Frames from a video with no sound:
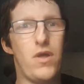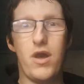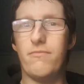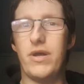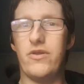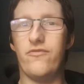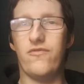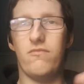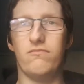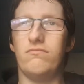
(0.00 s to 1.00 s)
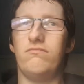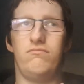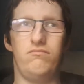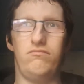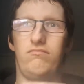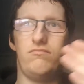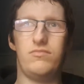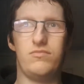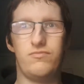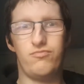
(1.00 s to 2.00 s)
earn money from
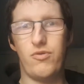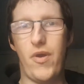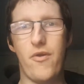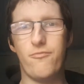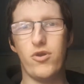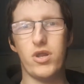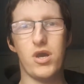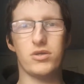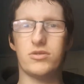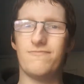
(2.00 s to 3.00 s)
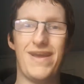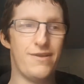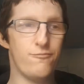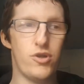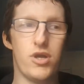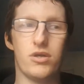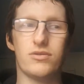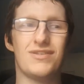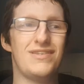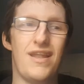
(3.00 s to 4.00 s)
promoting products, making
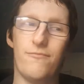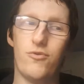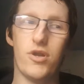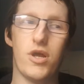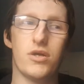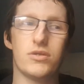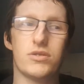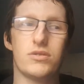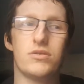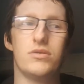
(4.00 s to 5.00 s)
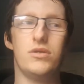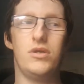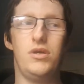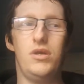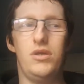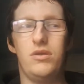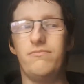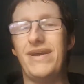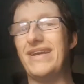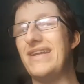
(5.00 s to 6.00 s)
products, selling products,
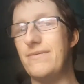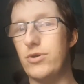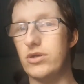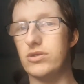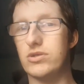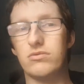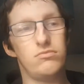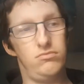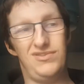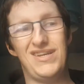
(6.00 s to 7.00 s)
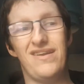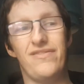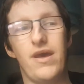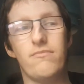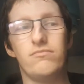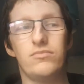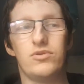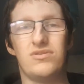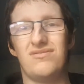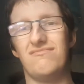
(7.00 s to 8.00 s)
making ebooks and selling them.
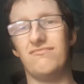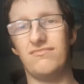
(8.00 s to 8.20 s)
Because